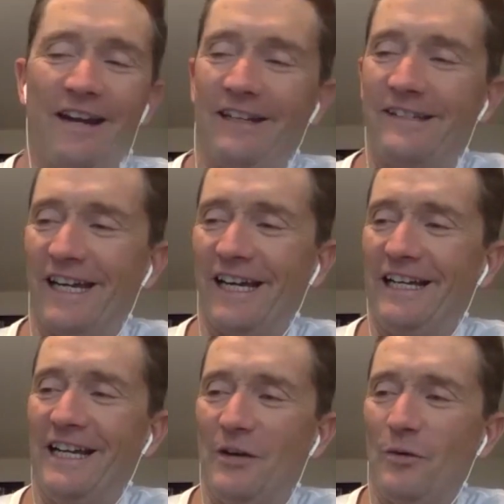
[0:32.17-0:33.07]
And
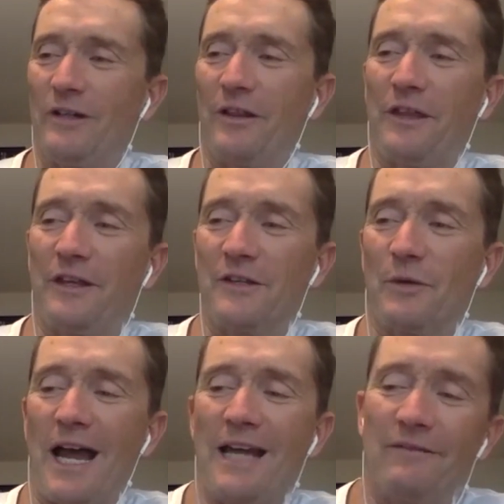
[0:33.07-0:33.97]
one of the things that we
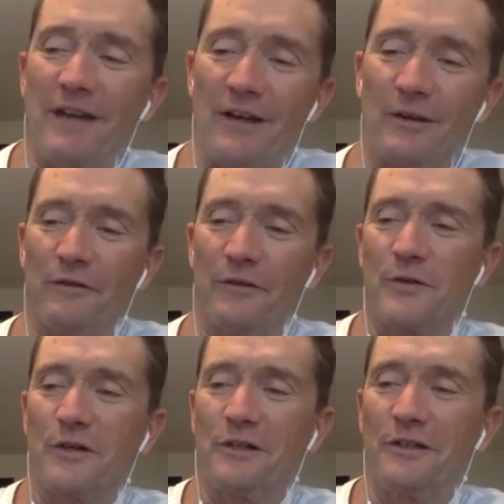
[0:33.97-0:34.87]
highly value at Full
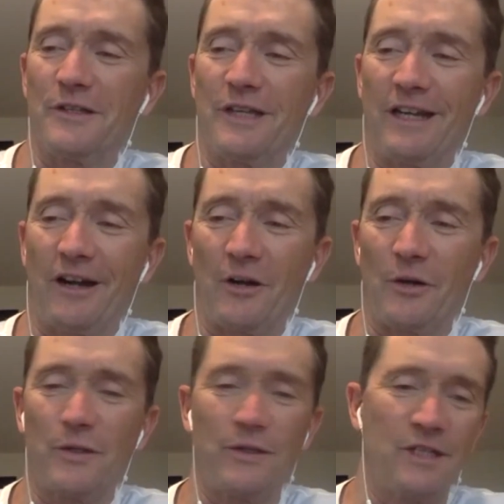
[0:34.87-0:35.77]
Circle is that our
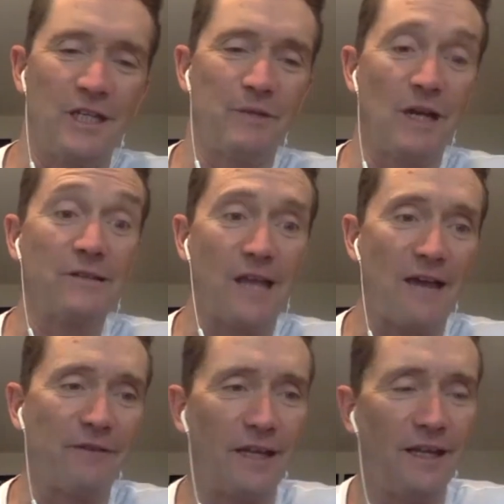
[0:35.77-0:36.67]
coaching team does
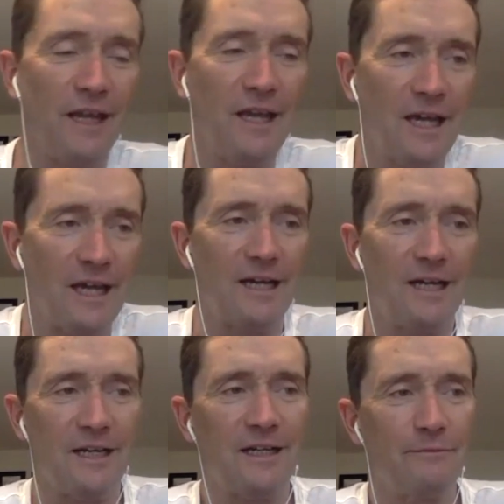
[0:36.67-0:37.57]
have a,
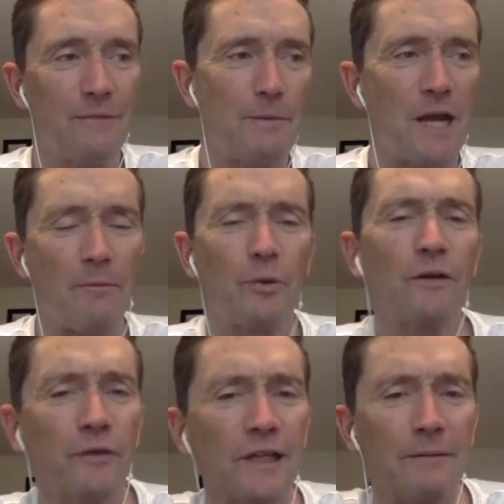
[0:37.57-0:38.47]
maybe not
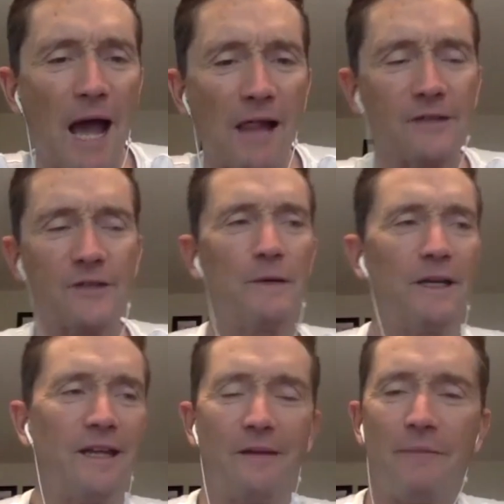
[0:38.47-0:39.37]
perfectly balanced,
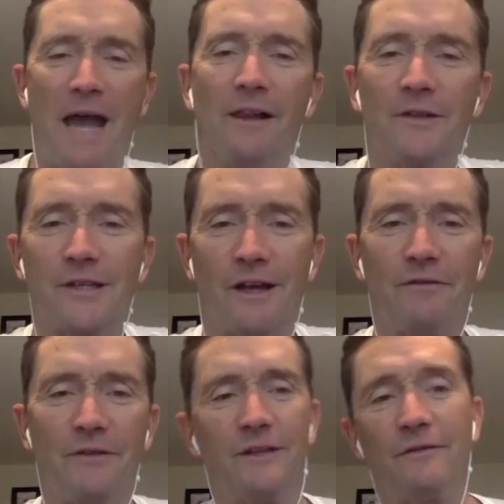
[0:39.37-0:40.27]
but a balance
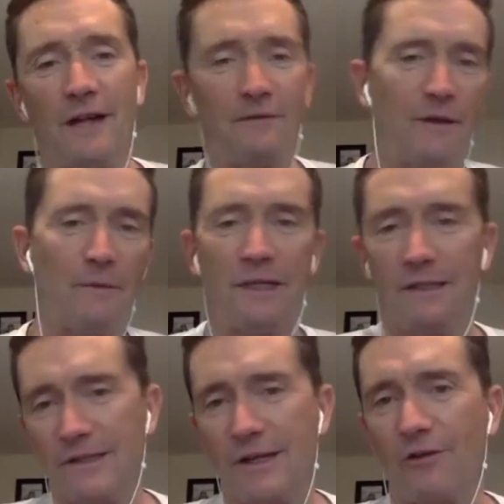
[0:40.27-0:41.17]
of the Divine Feminine and
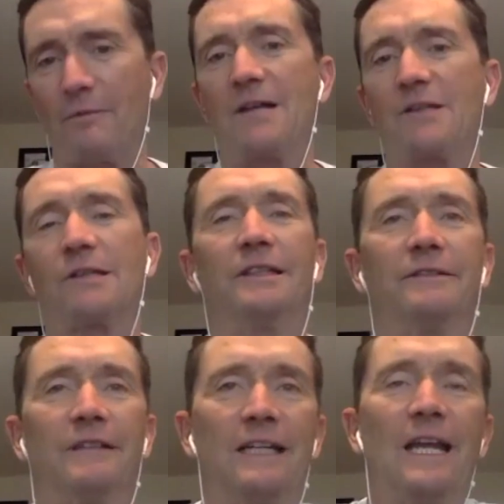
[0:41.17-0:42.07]
the Sacred Masculine,
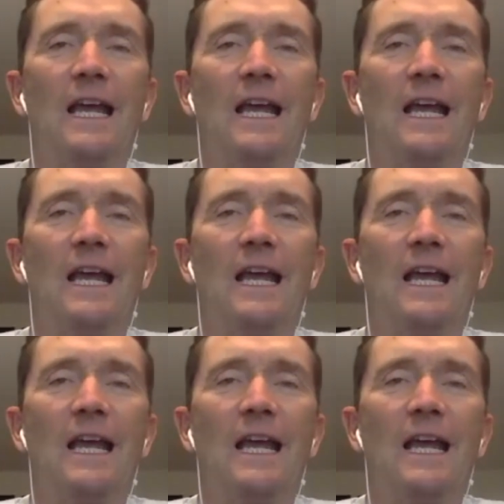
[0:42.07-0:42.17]
right?